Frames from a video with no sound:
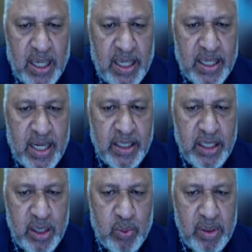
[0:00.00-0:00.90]
an
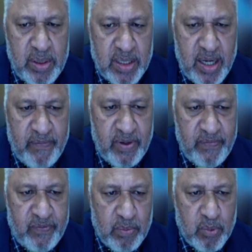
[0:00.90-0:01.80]
unequaled
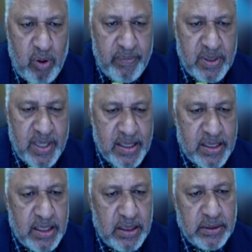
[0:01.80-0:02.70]
recovery from
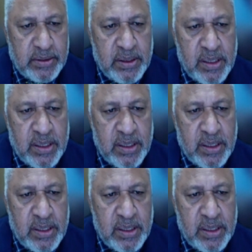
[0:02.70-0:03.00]
COVID-19